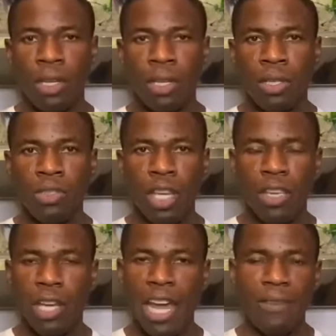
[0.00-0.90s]
So
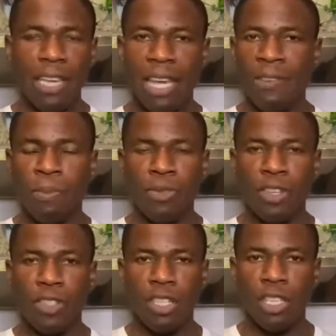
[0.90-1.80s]
you can have it in every
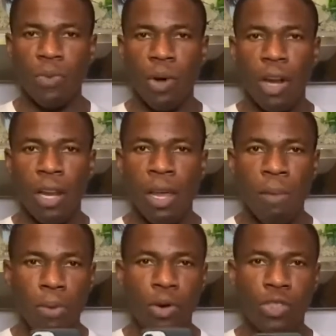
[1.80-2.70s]
position that you want,
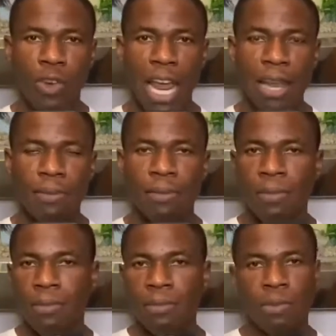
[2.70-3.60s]
portrait
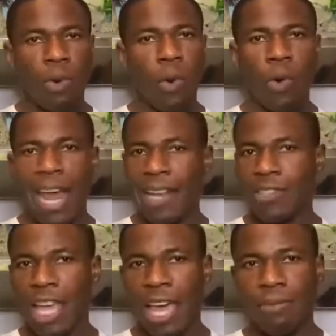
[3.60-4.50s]
or
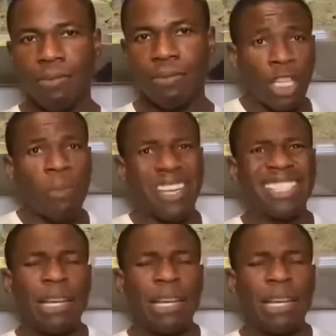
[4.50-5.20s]
landscape. So because I'm